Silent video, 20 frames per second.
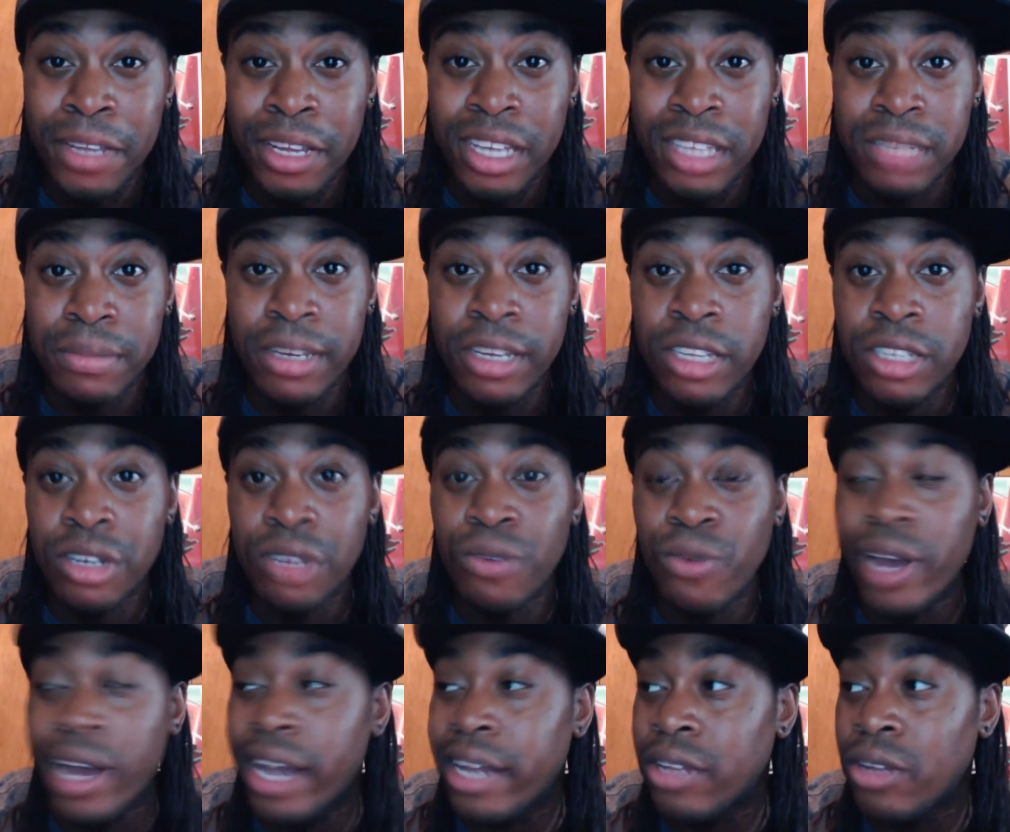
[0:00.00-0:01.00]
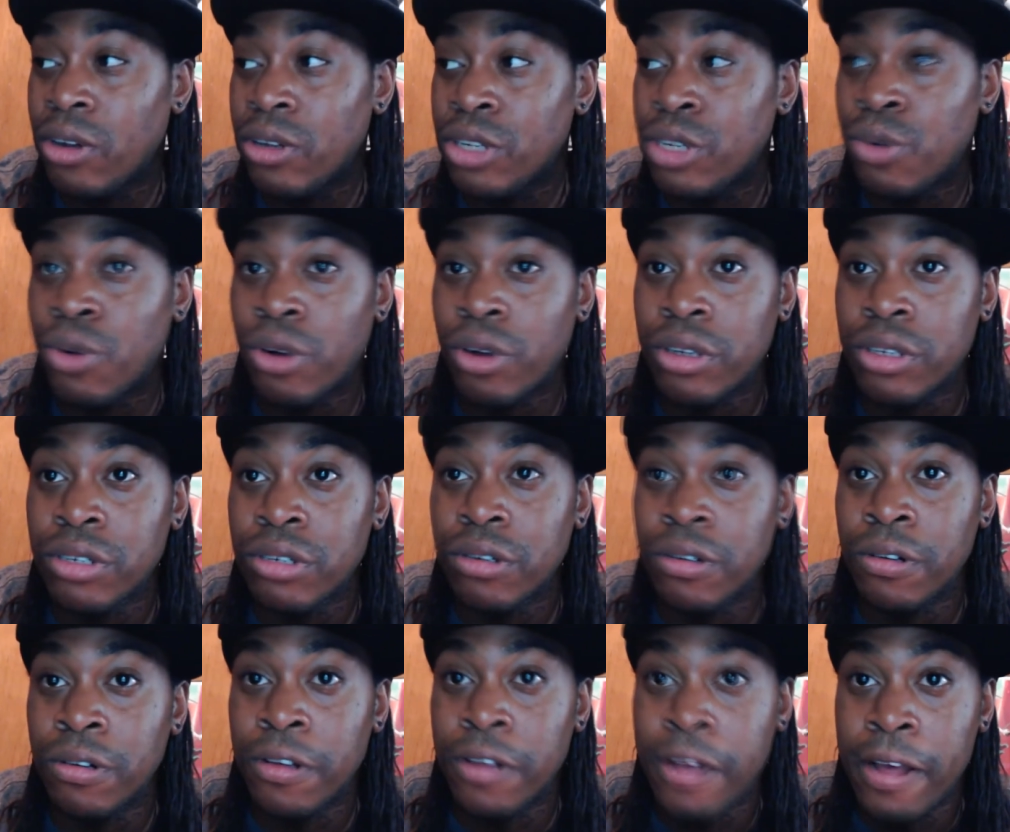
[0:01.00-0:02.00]
because I mean he took Ragdoll's quirk,
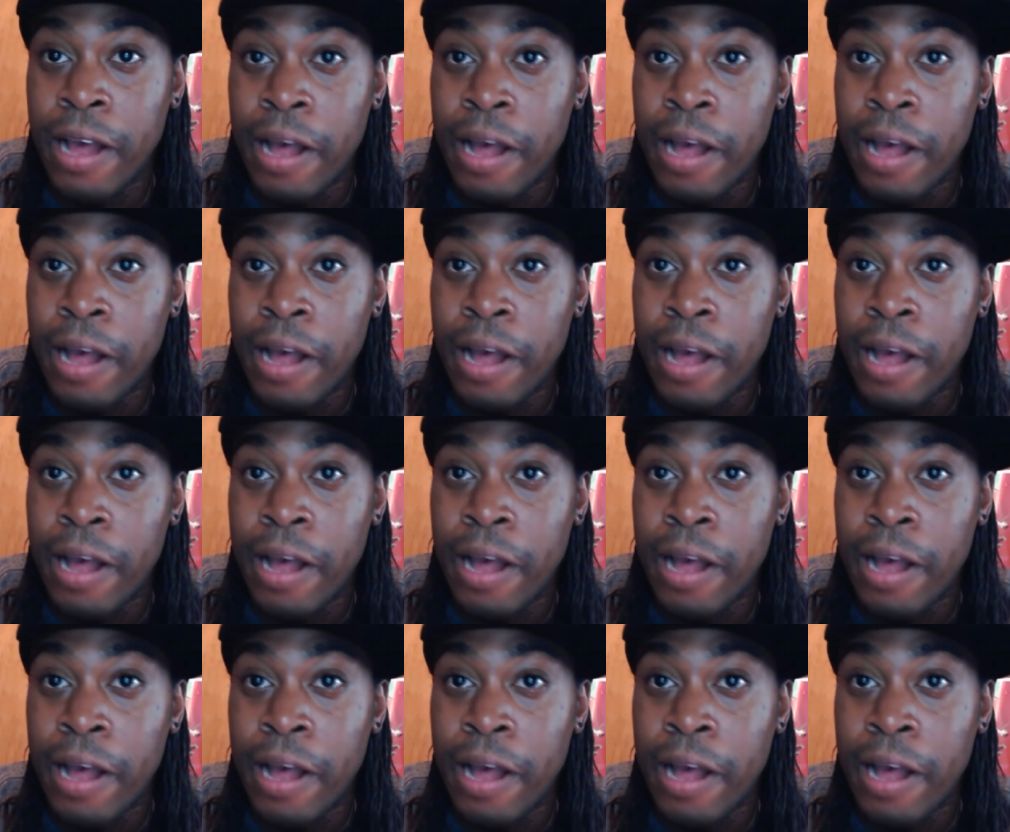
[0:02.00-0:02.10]
so